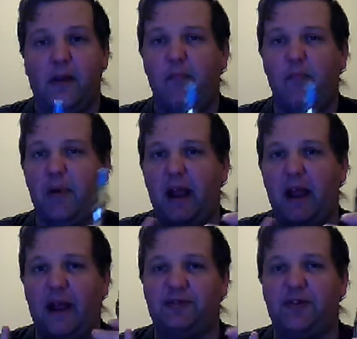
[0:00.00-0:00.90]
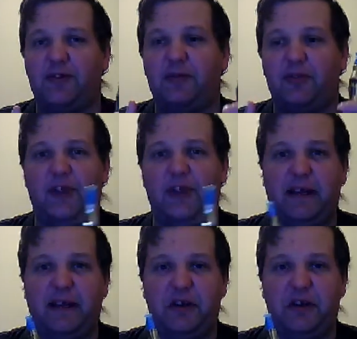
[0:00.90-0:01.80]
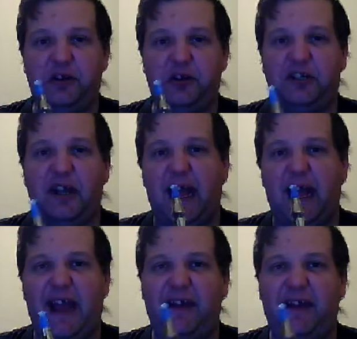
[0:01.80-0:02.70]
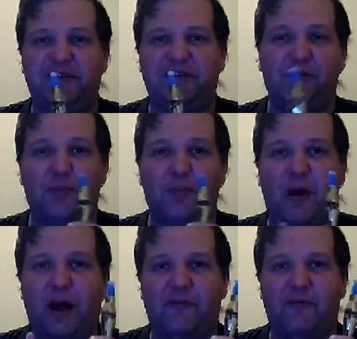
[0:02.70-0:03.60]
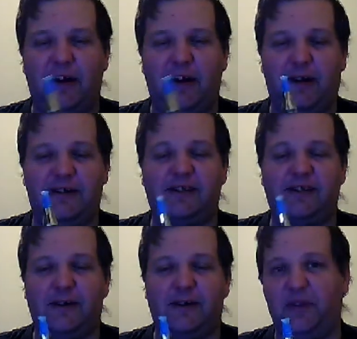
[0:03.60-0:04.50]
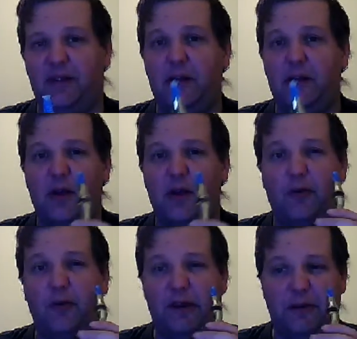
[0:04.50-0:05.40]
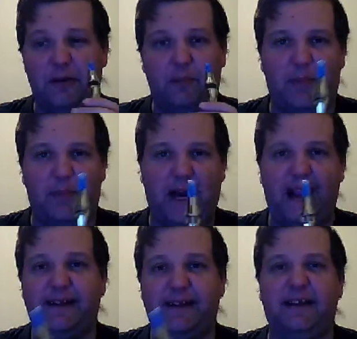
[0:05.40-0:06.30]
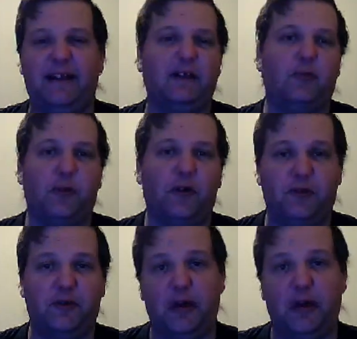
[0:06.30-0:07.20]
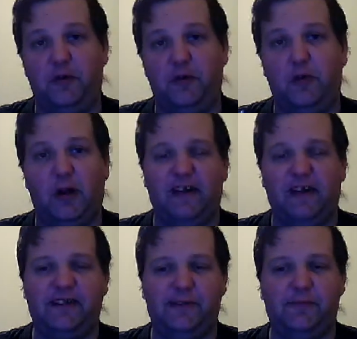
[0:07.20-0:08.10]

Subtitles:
but I don't think you should have to modify something when you buy it to get it to work the way you want it to.